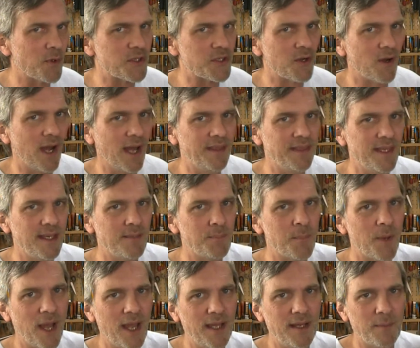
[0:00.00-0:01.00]
So I think
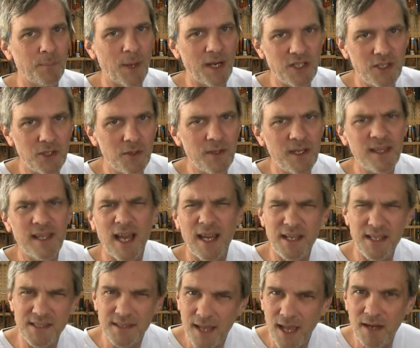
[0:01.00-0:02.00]
by doing that,
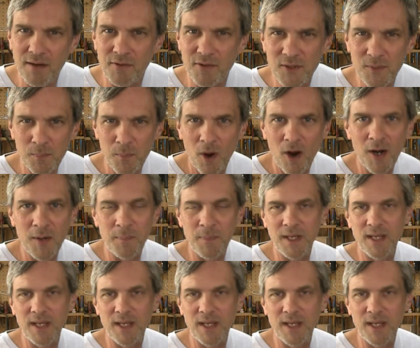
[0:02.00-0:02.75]
he's kind of smart,